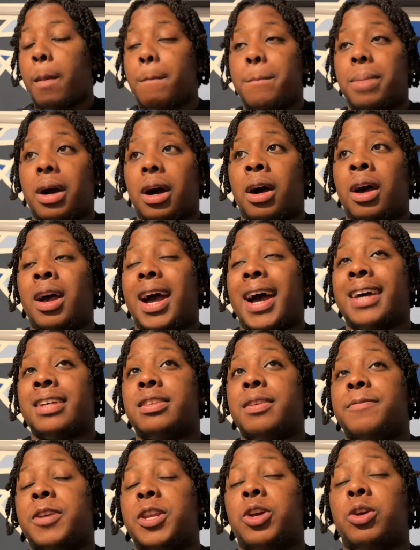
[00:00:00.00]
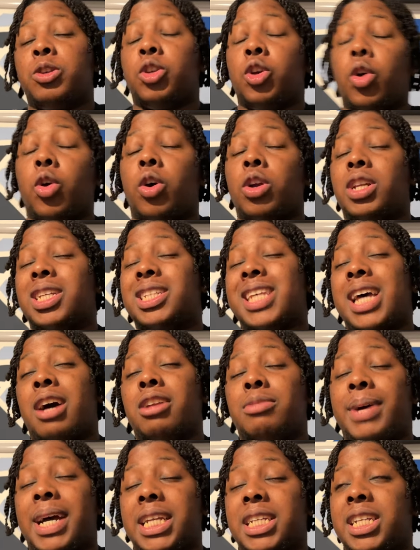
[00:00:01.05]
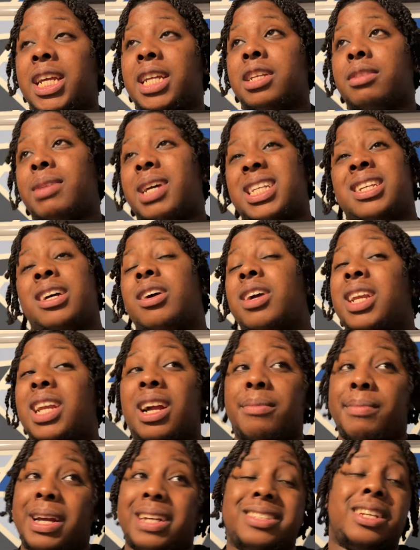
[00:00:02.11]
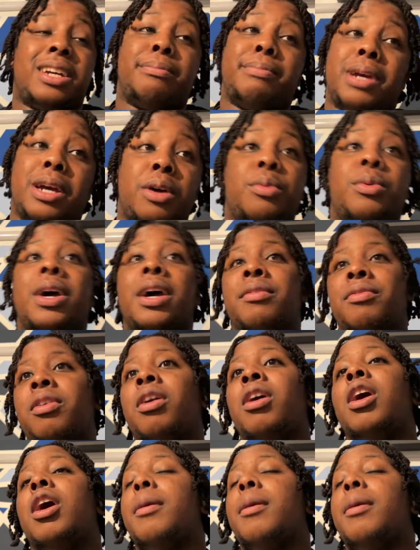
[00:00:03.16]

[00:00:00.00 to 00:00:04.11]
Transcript: But as the videos go on, the sound might change. It might sound clearer, it might sound better, whatever.